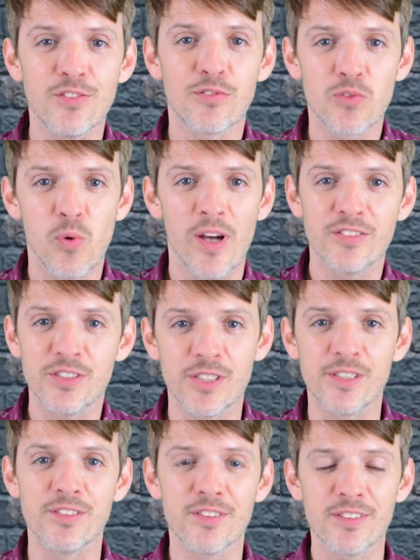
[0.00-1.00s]
of
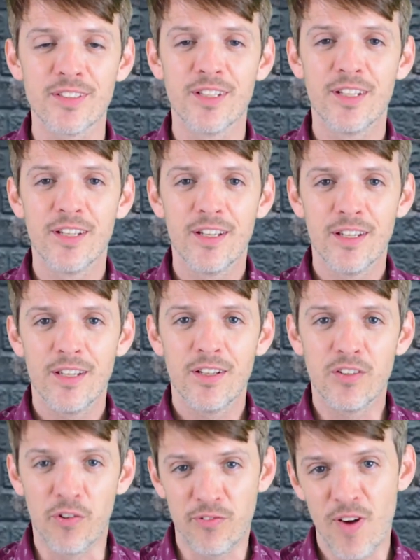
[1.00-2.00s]
questions
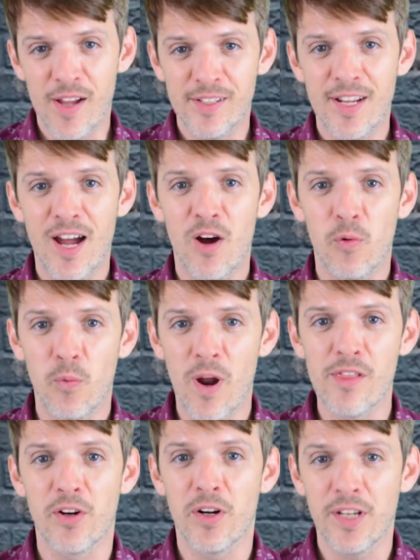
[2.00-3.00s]
to find out
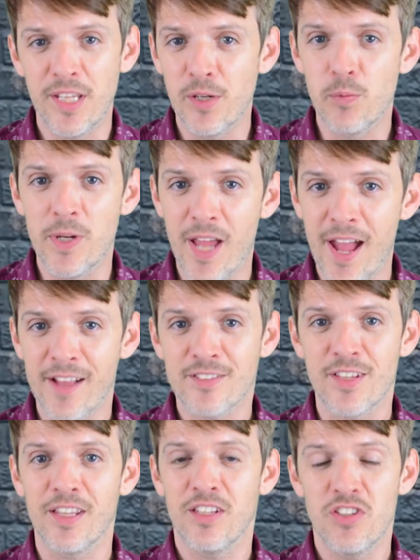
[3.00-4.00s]
whether he
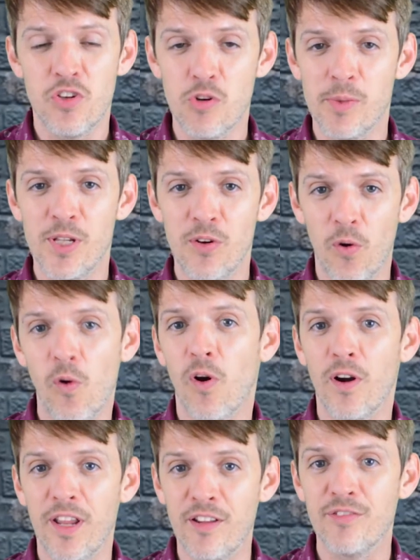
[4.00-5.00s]
reacts like a human
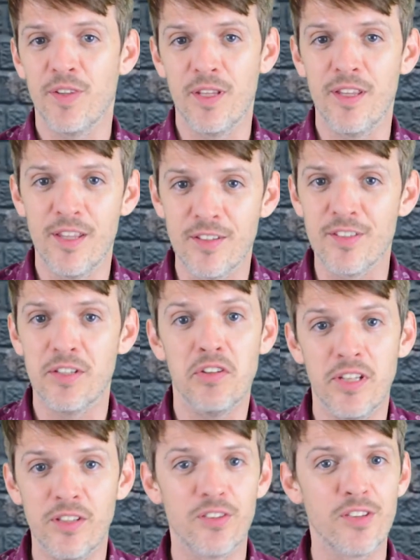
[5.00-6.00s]
or if he is indeed